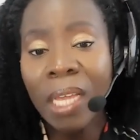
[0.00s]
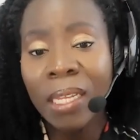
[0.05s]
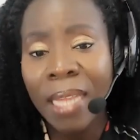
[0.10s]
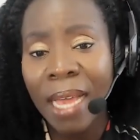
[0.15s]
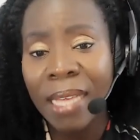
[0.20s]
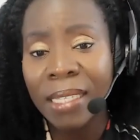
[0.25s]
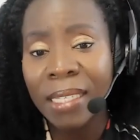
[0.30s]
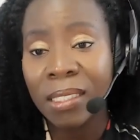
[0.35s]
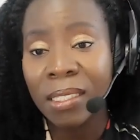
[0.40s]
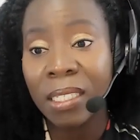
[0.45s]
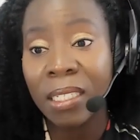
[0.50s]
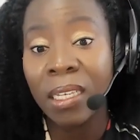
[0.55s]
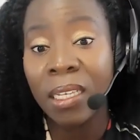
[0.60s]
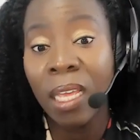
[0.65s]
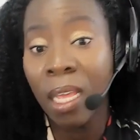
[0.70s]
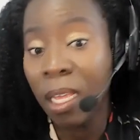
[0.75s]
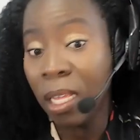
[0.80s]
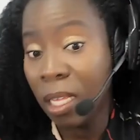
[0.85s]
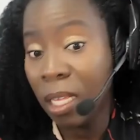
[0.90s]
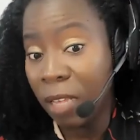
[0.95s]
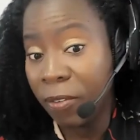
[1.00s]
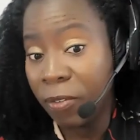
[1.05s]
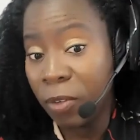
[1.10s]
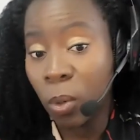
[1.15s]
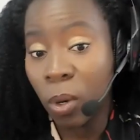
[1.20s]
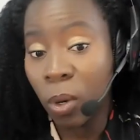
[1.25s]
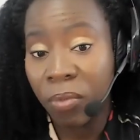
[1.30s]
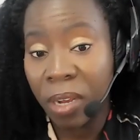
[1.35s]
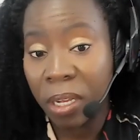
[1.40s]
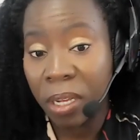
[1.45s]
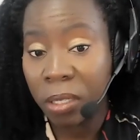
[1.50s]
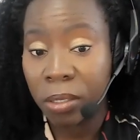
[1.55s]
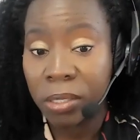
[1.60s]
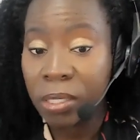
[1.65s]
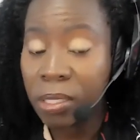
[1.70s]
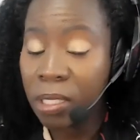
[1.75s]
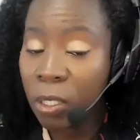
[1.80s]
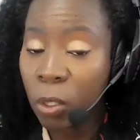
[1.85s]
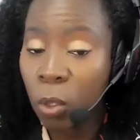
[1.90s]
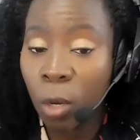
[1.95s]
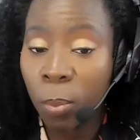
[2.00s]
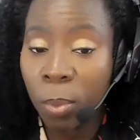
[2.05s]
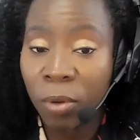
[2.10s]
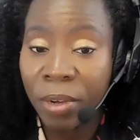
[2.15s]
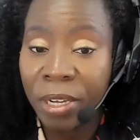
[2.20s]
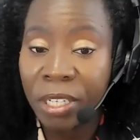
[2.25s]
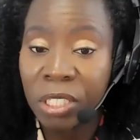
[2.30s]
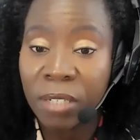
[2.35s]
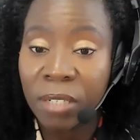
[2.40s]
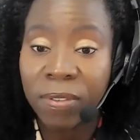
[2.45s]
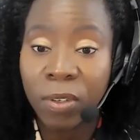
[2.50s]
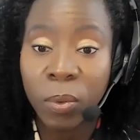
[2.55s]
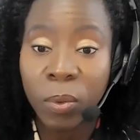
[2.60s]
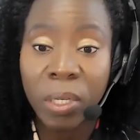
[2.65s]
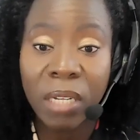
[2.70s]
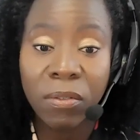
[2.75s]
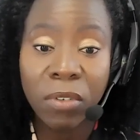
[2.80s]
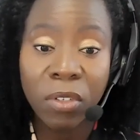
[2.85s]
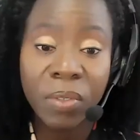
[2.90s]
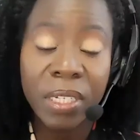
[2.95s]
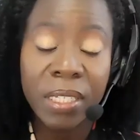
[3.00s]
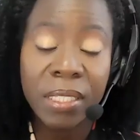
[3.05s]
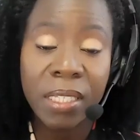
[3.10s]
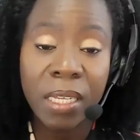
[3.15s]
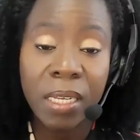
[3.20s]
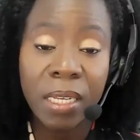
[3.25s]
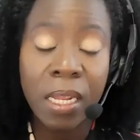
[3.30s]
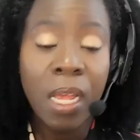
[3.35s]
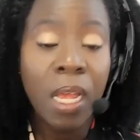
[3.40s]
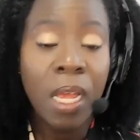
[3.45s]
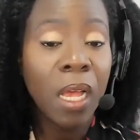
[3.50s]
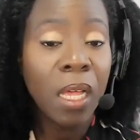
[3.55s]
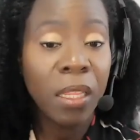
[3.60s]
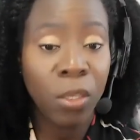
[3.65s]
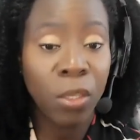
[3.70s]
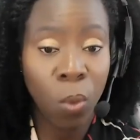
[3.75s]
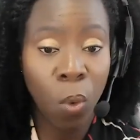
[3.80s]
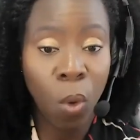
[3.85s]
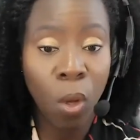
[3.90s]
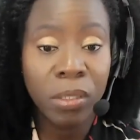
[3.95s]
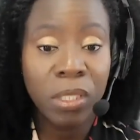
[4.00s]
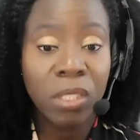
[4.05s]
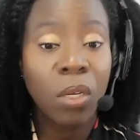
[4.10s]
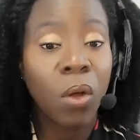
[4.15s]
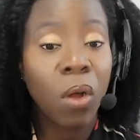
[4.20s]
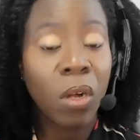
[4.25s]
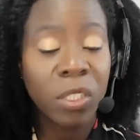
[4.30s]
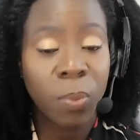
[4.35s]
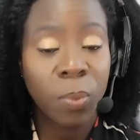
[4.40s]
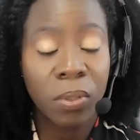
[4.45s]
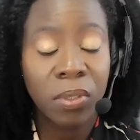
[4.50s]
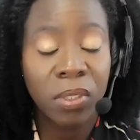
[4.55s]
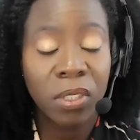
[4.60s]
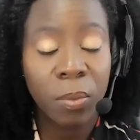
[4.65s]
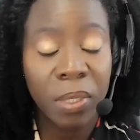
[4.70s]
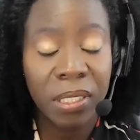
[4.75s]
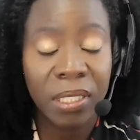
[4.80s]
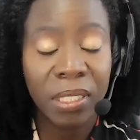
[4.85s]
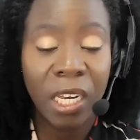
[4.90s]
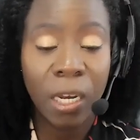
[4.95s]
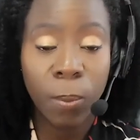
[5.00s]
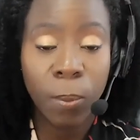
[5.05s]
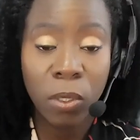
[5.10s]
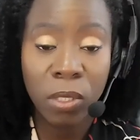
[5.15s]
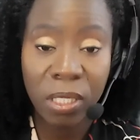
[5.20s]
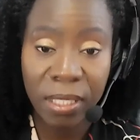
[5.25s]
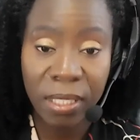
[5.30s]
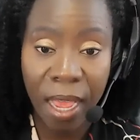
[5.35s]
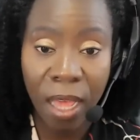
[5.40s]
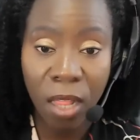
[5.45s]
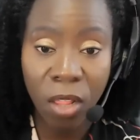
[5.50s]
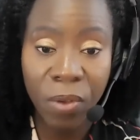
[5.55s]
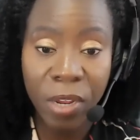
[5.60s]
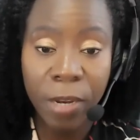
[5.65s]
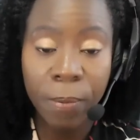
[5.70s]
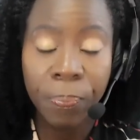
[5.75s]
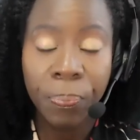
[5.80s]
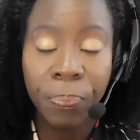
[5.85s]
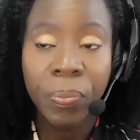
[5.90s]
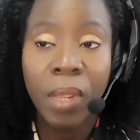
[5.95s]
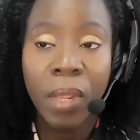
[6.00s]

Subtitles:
Lastly, if you are a regular C corporation for whatever reason, you also are supposed to be set up on salary,